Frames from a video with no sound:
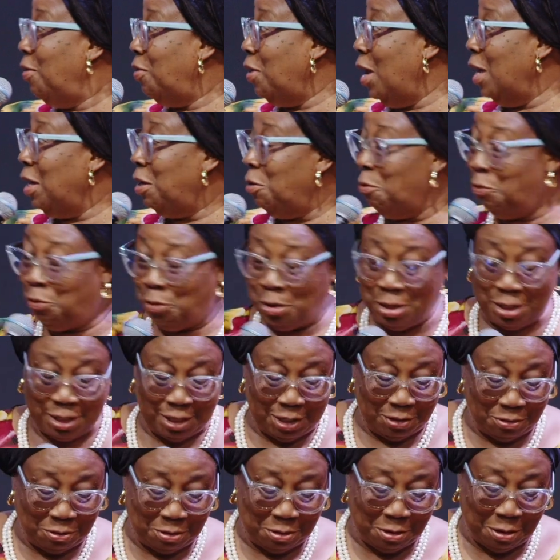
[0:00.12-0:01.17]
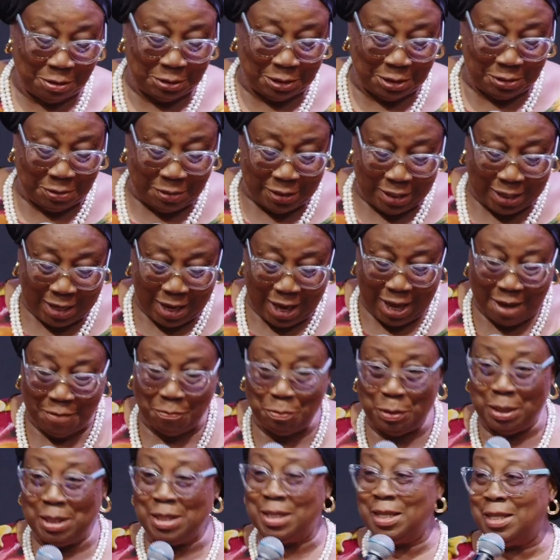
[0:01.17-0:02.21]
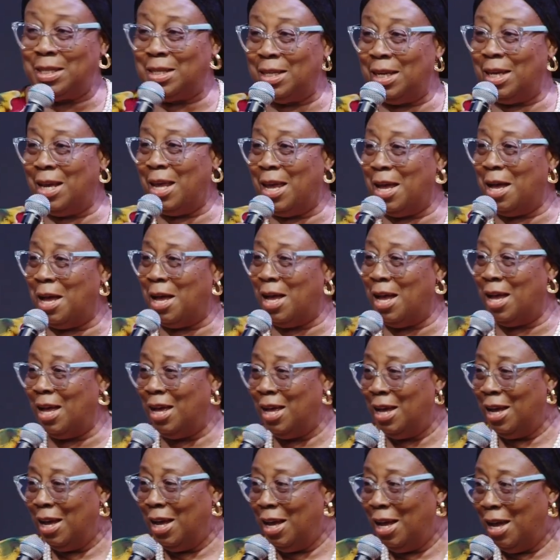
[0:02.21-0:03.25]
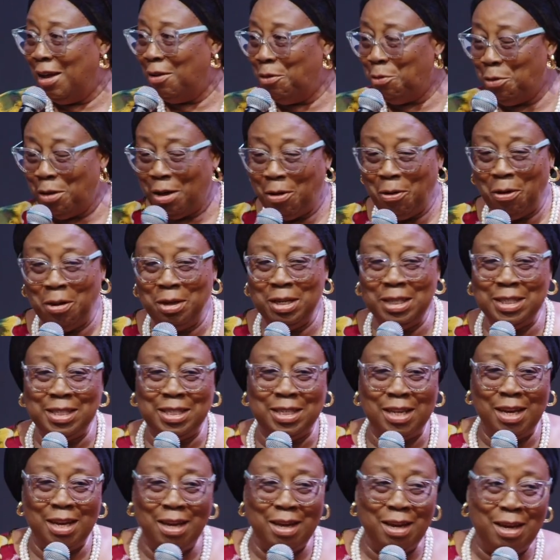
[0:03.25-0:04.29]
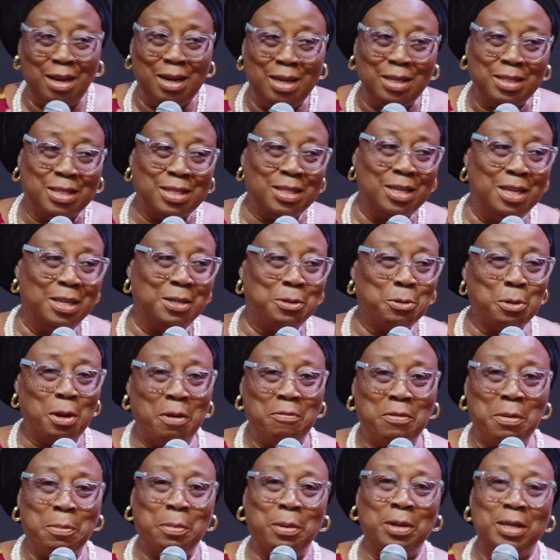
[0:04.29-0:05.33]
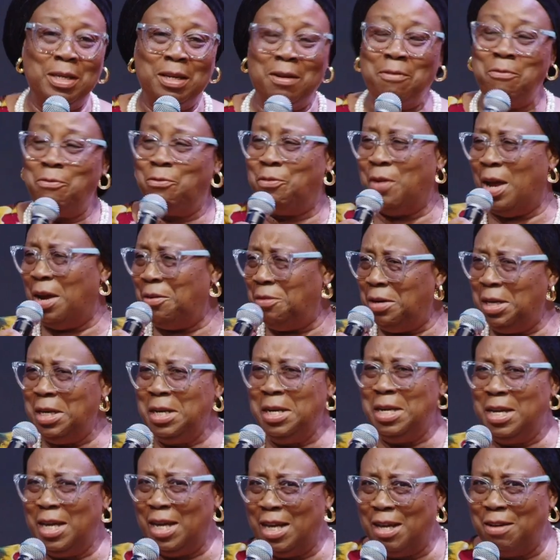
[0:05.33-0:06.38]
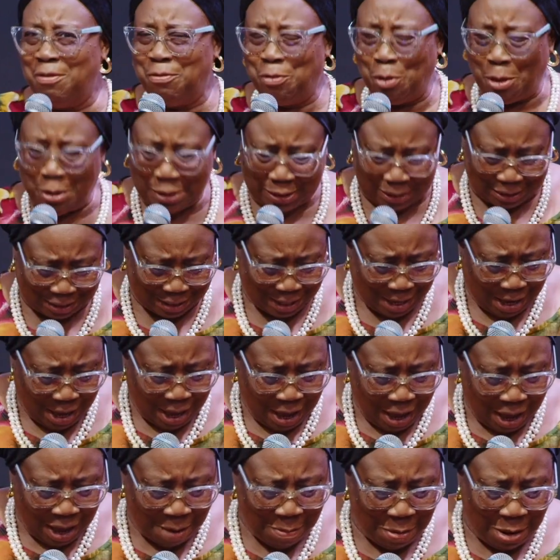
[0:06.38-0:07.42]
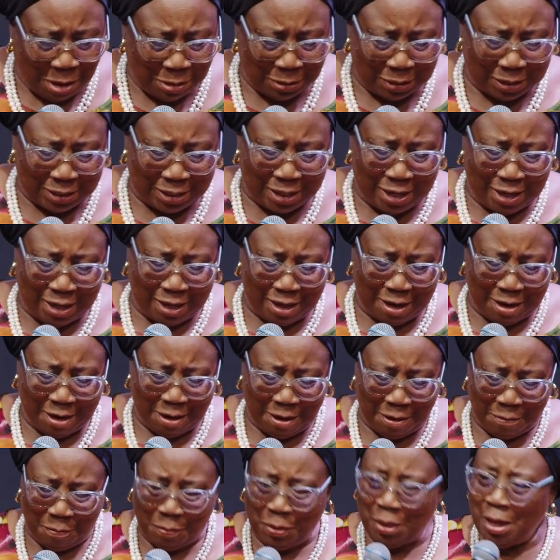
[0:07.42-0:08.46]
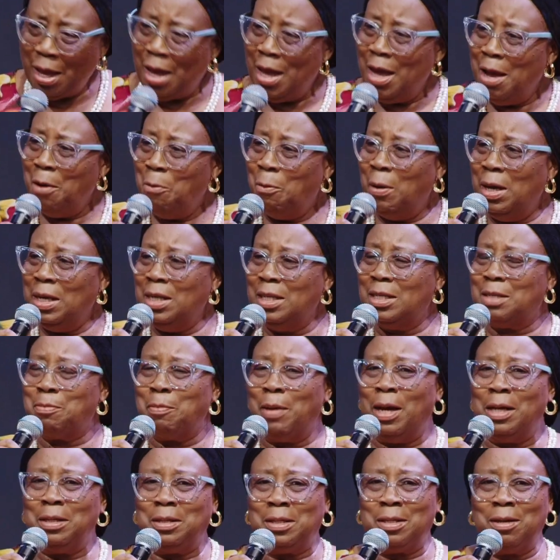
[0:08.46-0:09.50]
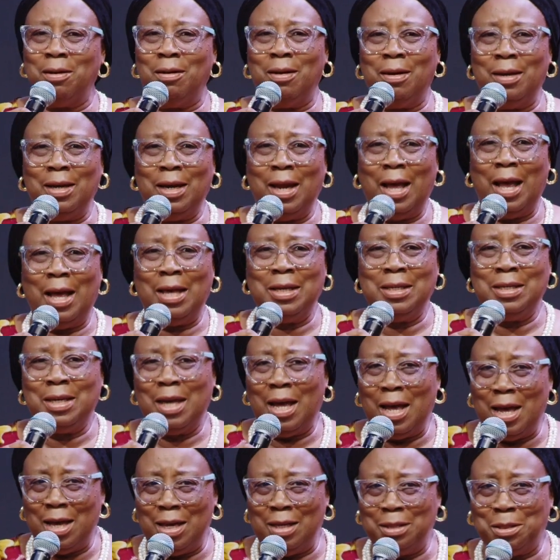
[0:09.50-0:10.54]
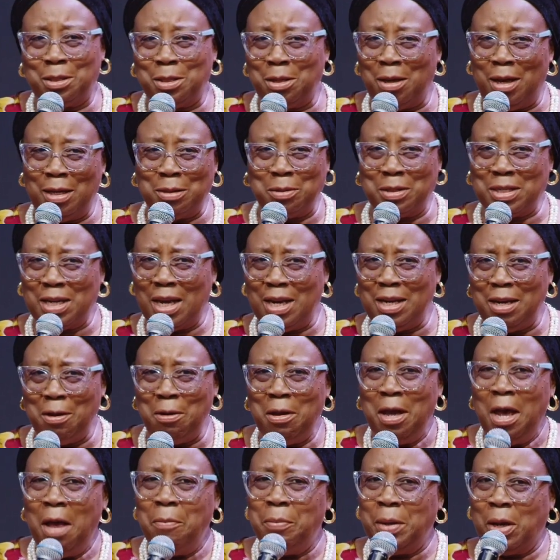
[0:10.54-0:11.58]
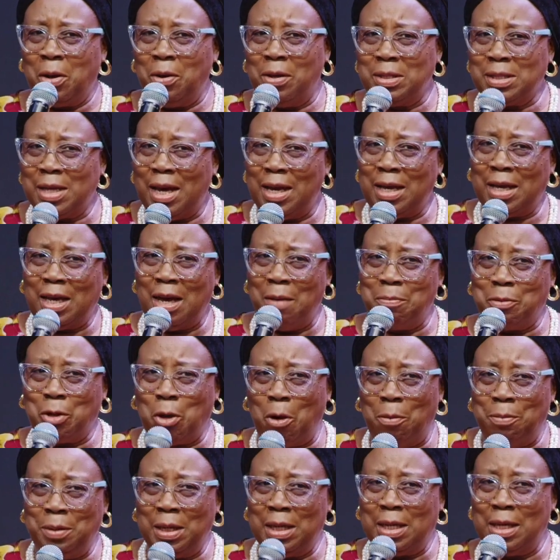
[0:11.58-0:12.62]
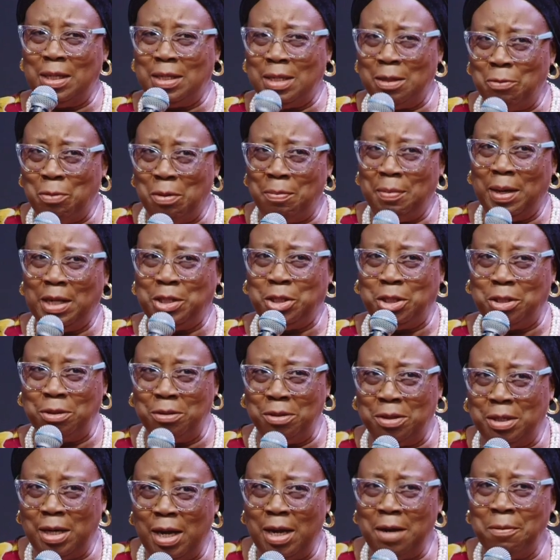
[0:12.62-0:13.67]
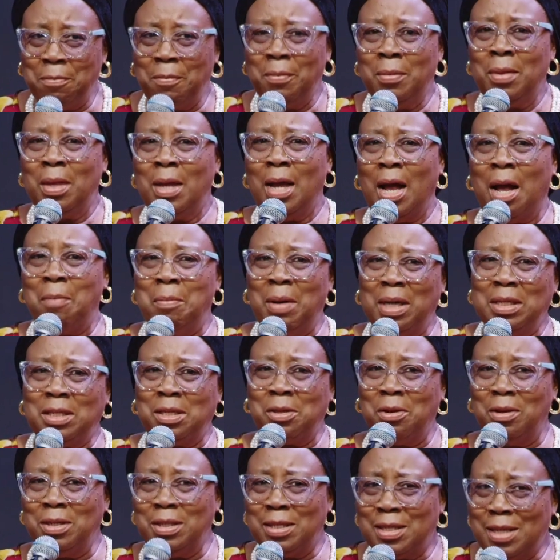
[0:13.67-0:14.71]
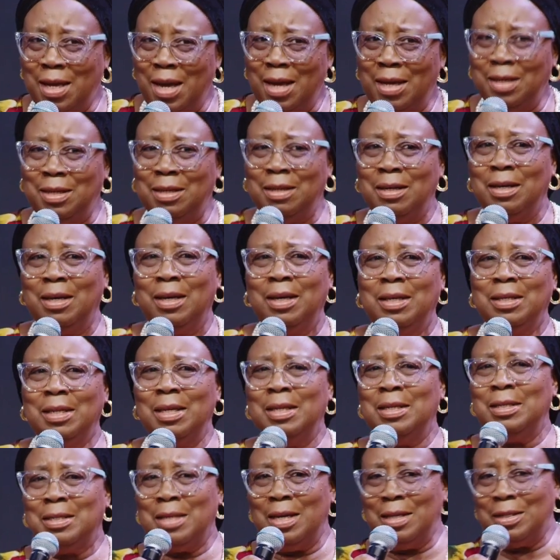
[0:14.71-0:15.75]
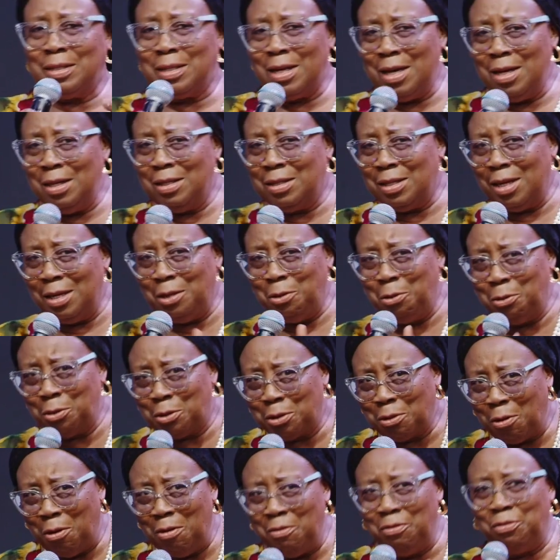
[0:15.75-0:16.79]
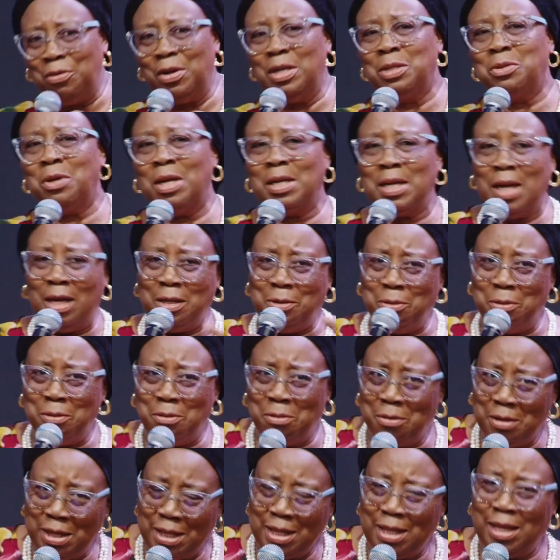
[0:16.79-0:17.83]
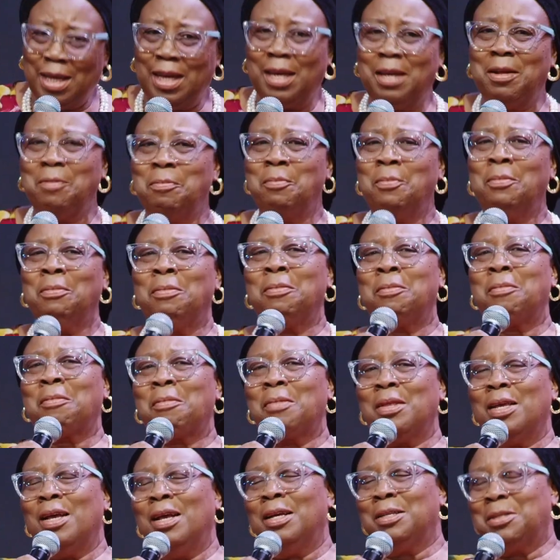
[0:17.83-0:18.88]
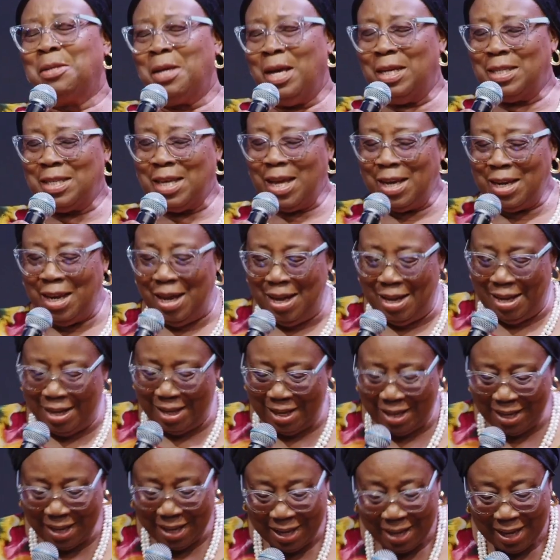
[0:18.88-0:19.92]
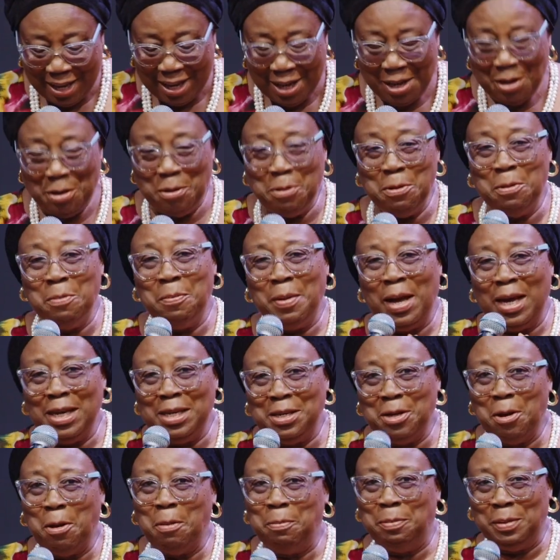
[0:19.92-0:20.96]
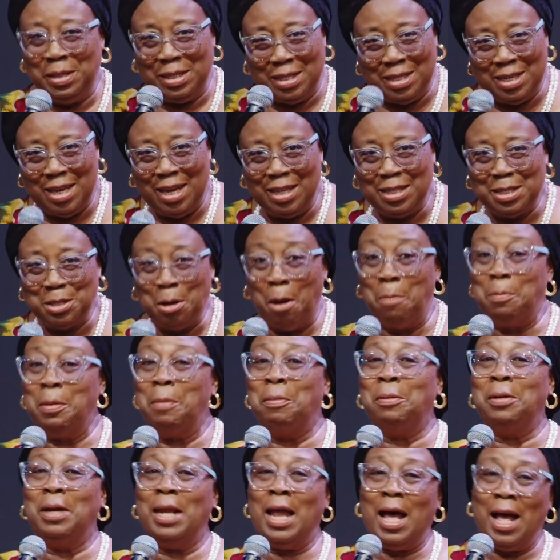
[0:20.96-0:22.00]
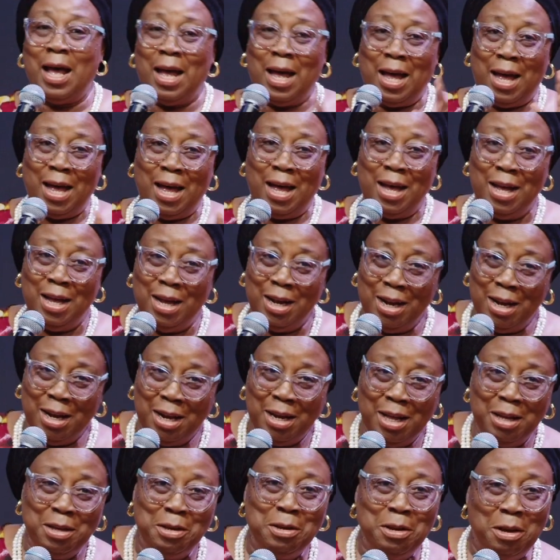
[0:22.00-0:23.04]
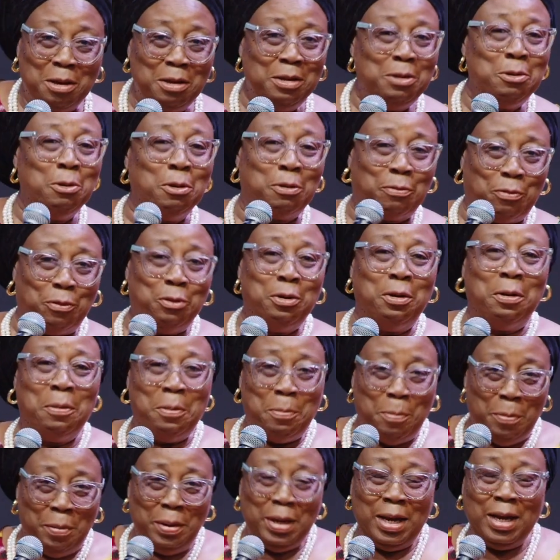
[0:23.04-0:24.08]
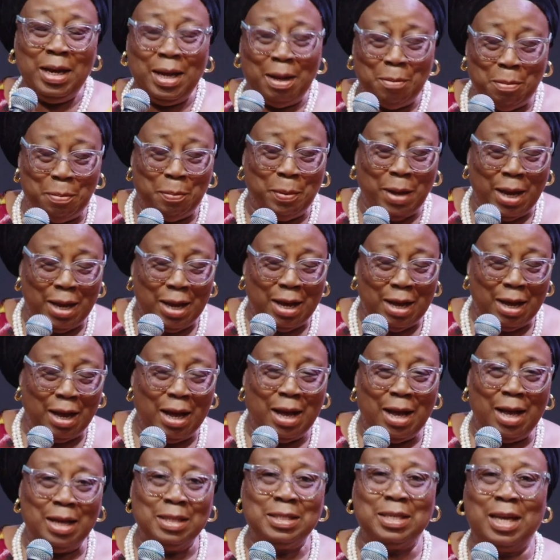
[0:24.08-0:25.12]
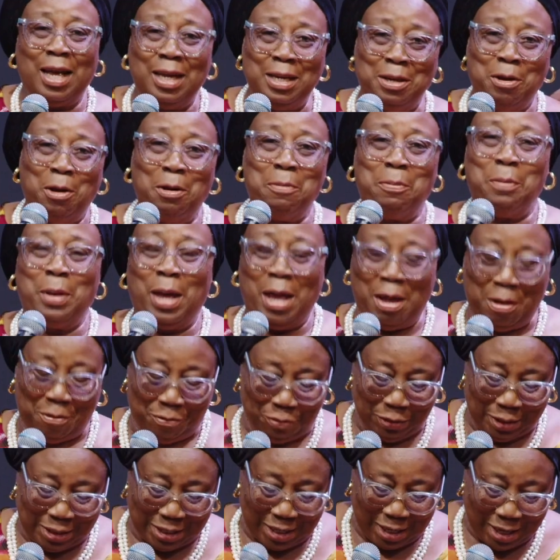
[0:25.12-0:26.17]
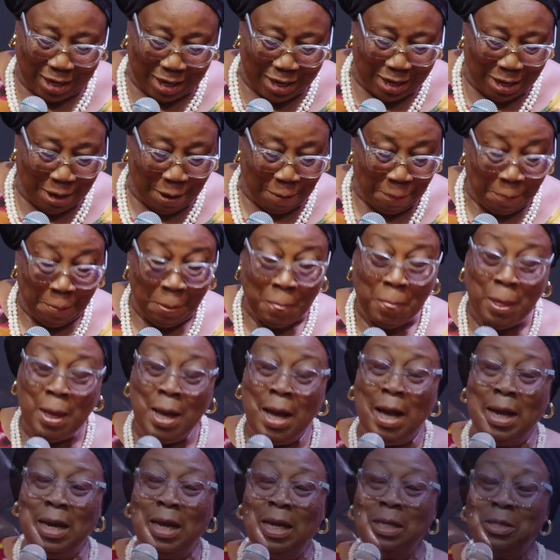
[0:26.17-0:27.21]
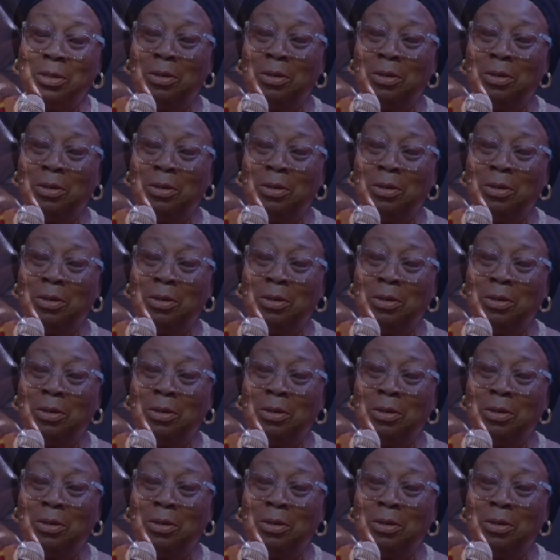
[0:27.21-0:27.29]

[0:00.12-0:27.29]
Thank you for the introduction. I've been sitting here all day listening to everybody, very nervous about when it's my turn. And especially because I kept communicating with my children, and my son said, "Didn't they say it's a youth conference? What are you doing there?" So I said, "You mind your business." Some people are youthful by heart and not physically. And I